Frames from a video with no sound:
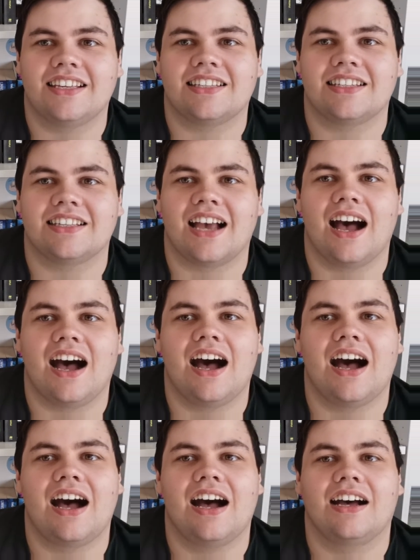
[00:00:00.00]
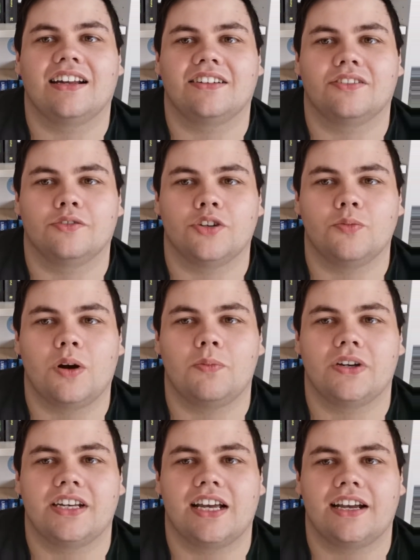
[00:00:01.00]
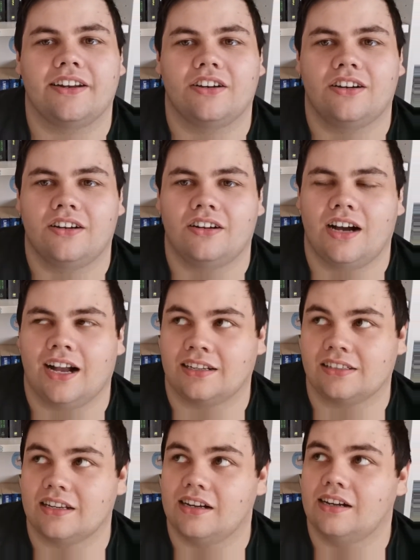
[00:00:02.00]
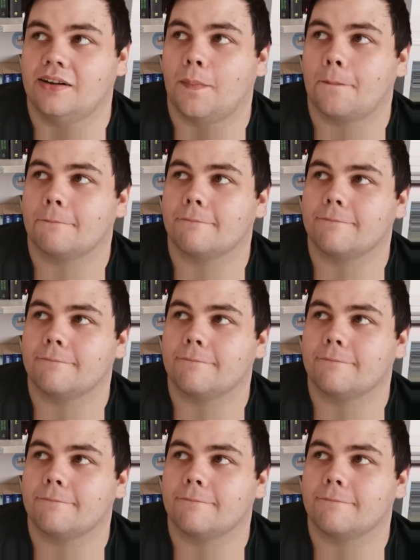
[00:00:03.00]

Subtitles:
This is hard. Room 119 or Akatar?